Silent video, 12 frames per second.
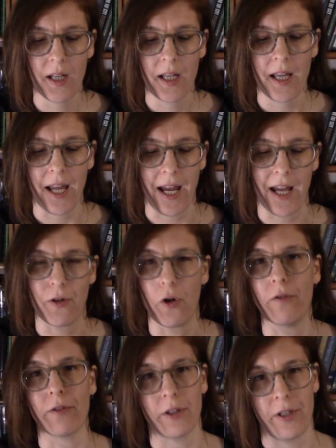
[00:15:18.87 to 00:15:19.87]
and
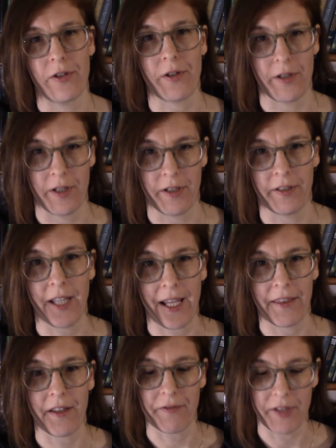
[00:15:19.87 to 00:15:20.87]
over a certain
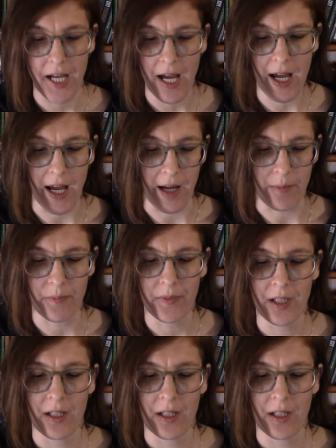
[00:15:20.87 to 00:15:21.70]
length of time,